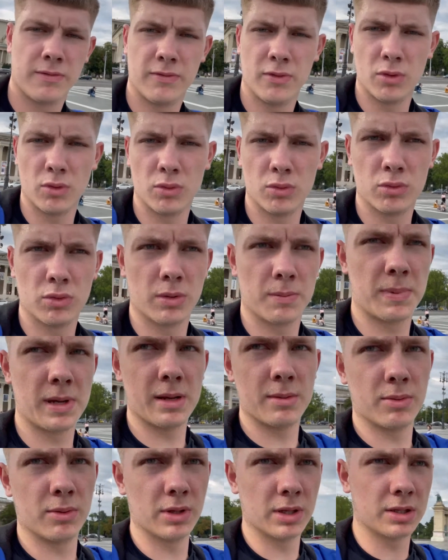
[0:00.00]
for all the
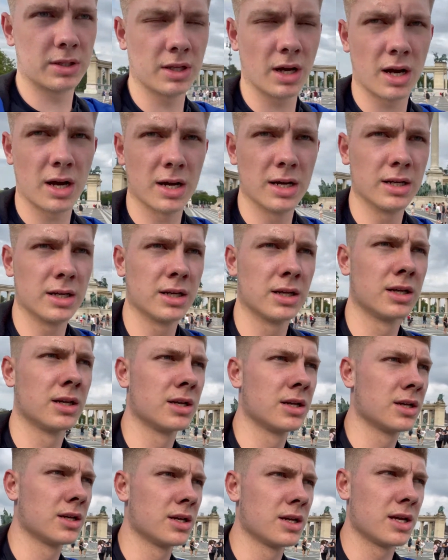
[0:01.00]
people that died
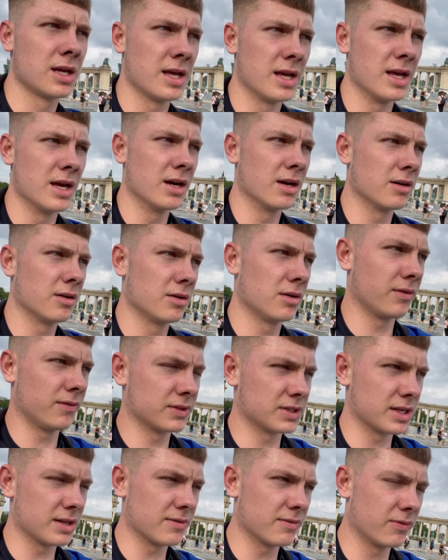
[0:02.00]
here,
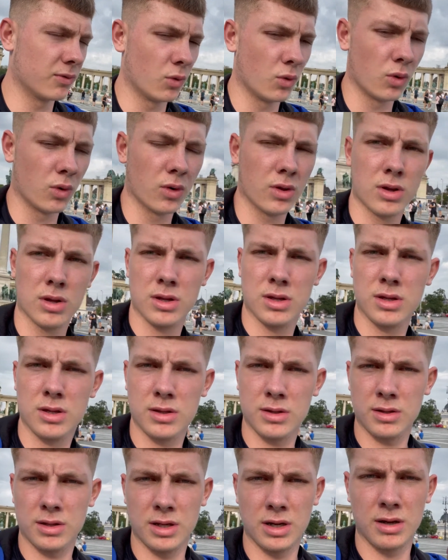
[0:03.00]
obviously for,
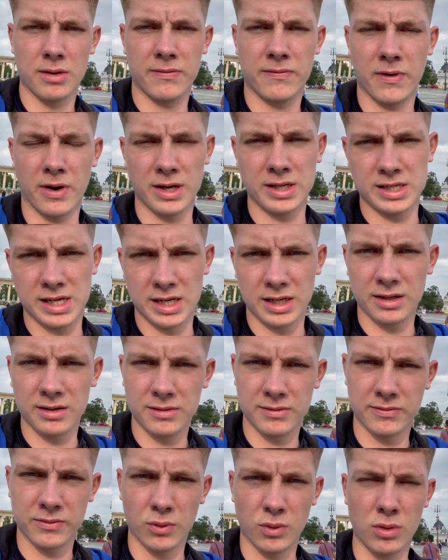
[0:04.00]
you know, fighting
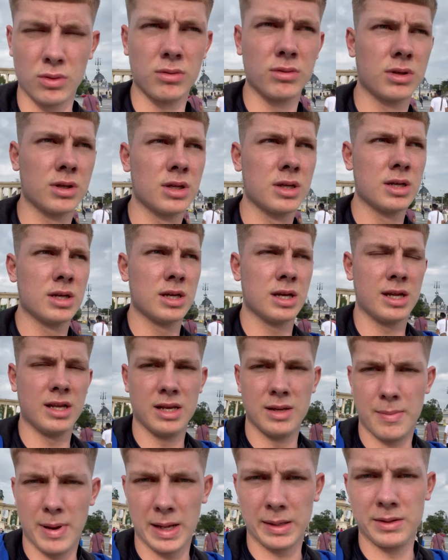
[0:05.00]
for
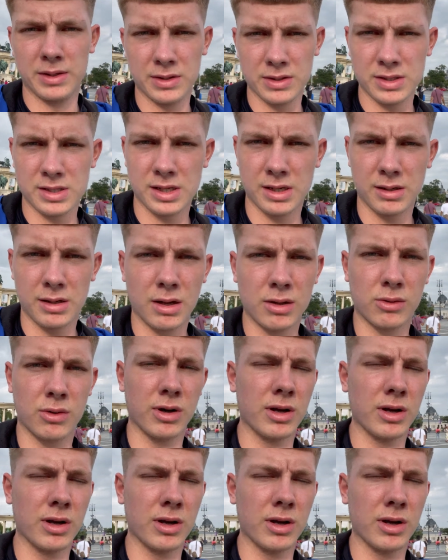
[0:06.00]
independence in Hungary.